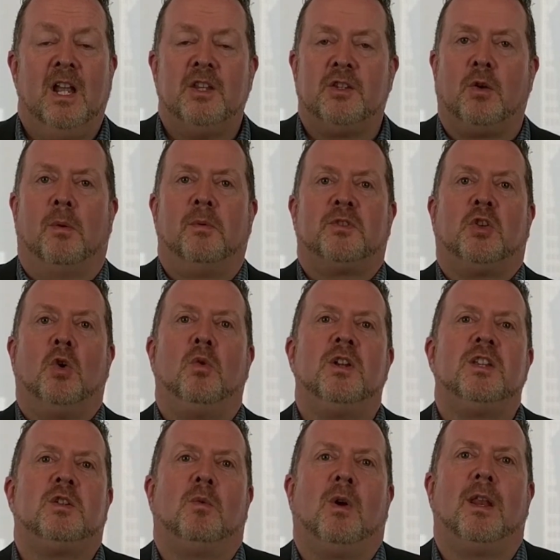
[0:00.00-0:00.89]
So I was
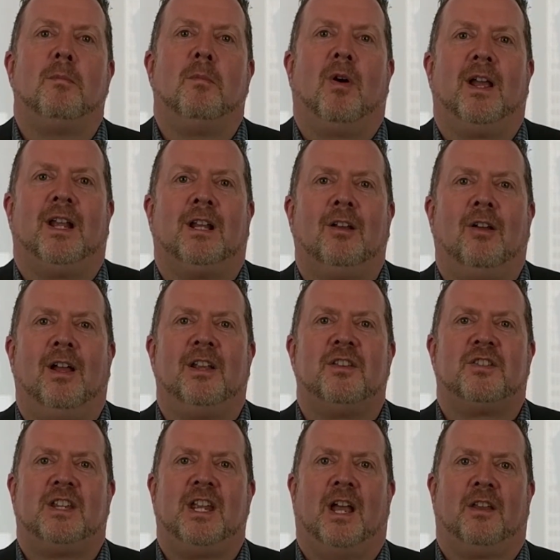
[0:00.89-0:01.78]
talking to one of my
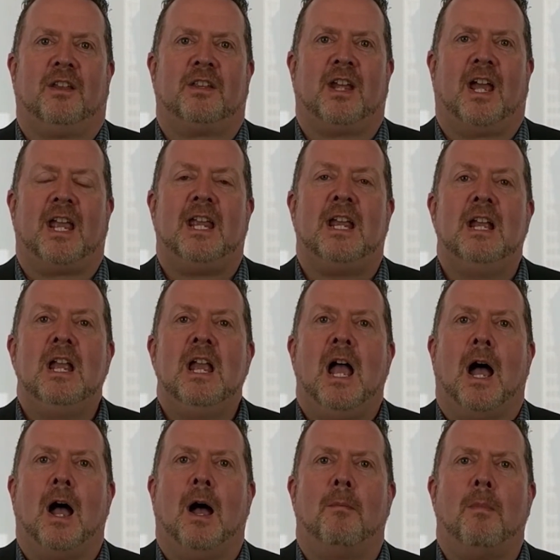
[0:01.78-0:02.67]
clients the other day
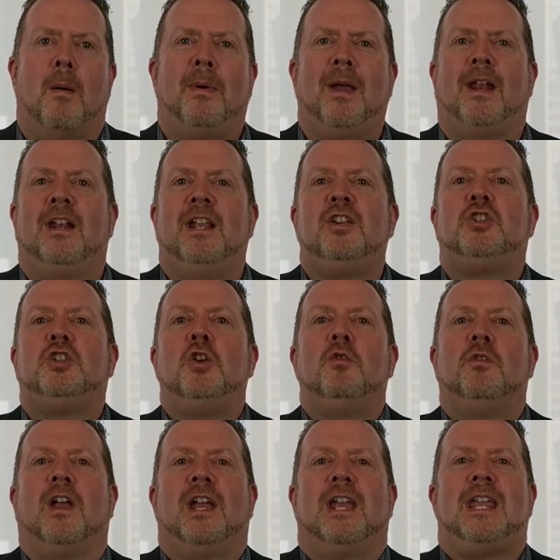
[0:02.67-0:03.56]
about an
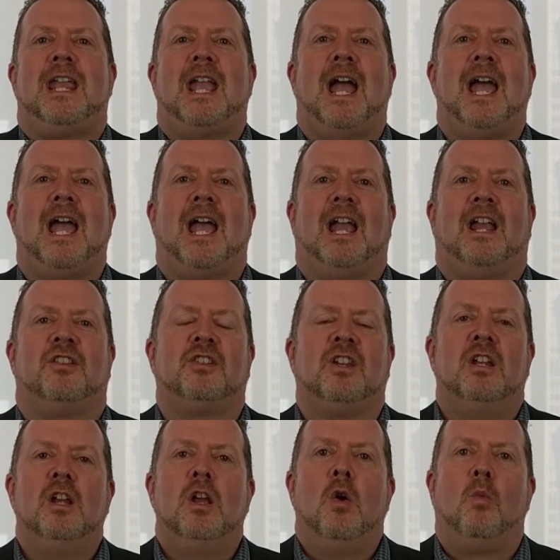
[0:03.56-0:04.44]
issue that he had
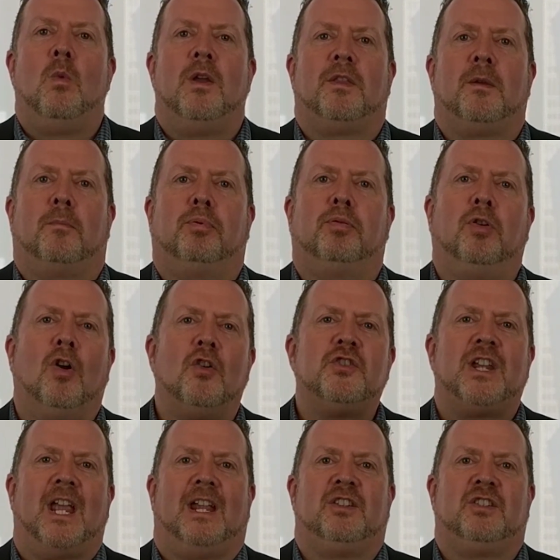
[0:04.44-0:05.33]
with a
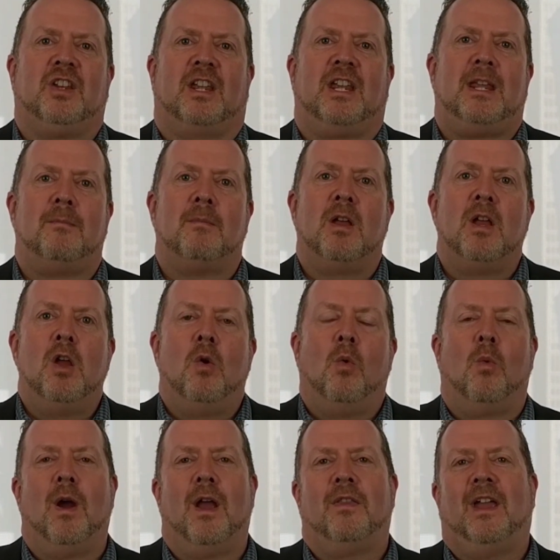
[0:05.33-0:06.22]
project team
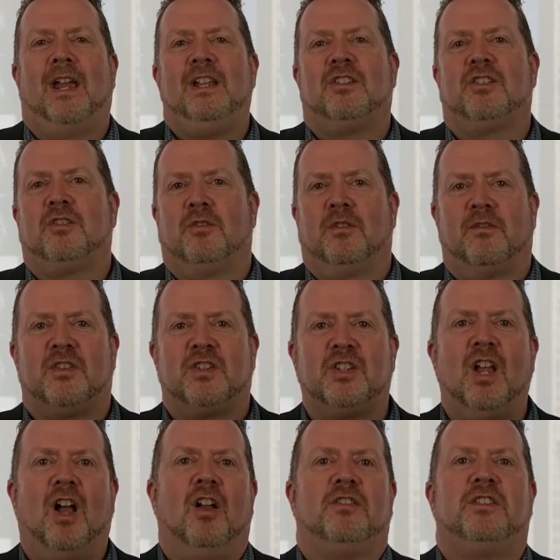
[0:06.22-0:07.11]
where they'd sort of
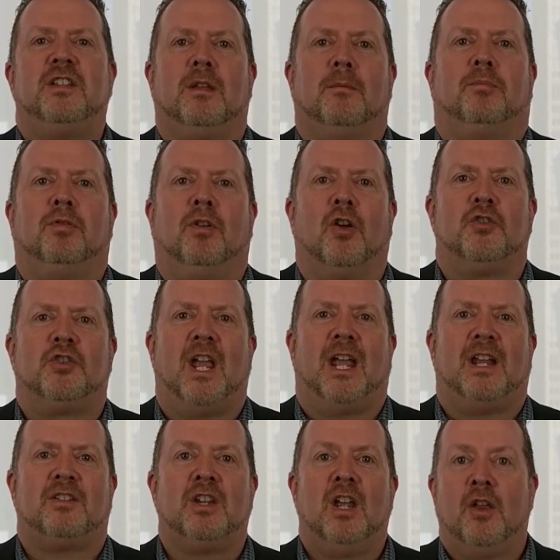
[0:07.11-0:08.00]
started the
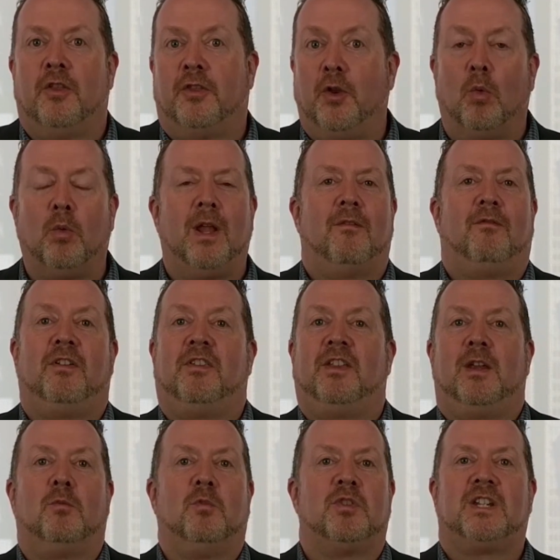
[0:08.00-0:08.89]
project, thought
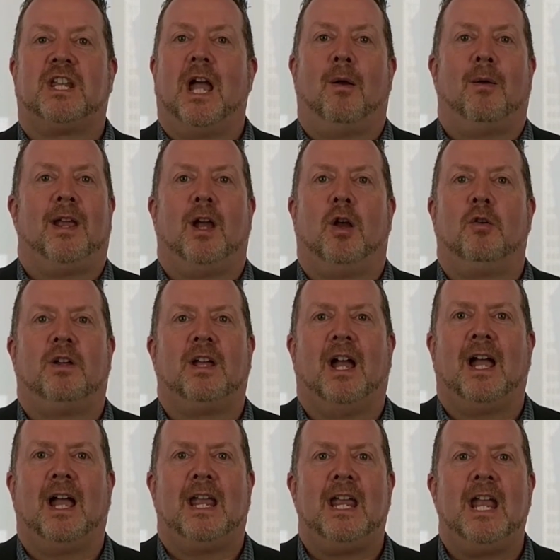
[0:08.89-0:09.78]
everything was going
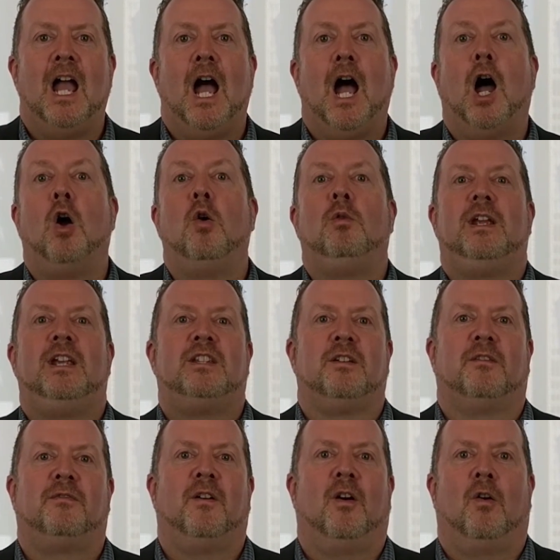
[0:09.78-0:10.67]
okay, only
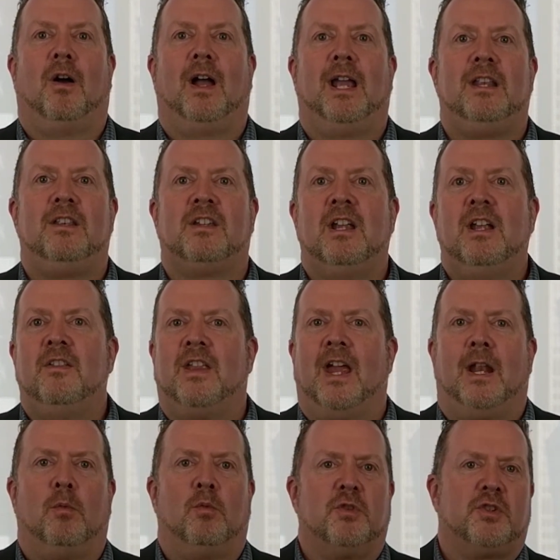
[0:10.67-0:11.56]
to find
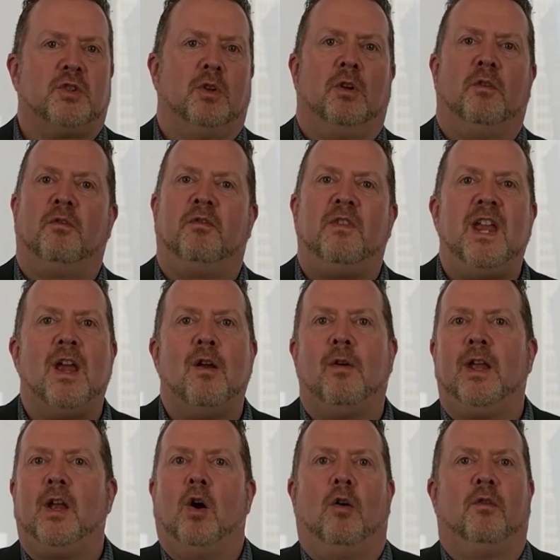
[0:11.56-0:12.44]
that it was sort of
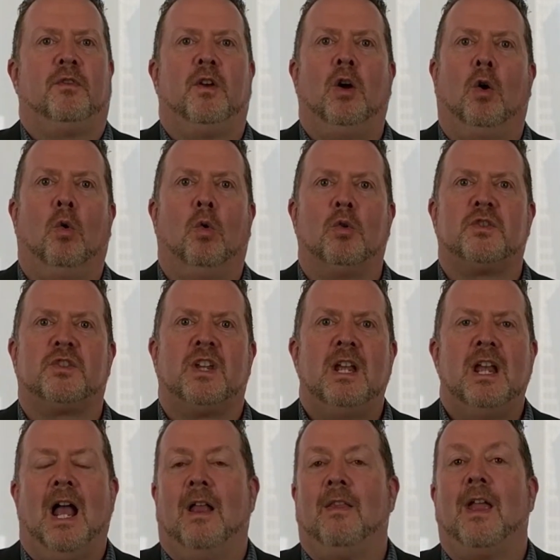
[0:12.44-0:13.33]
veering off
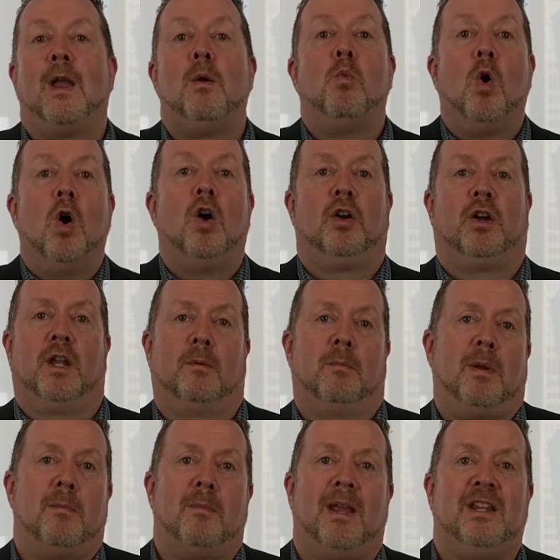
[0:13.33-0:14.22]
course and they weren't
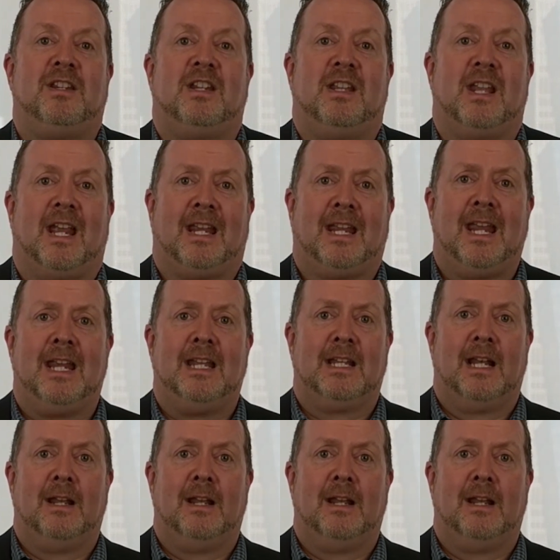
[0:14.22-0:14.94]
going to be meeting their key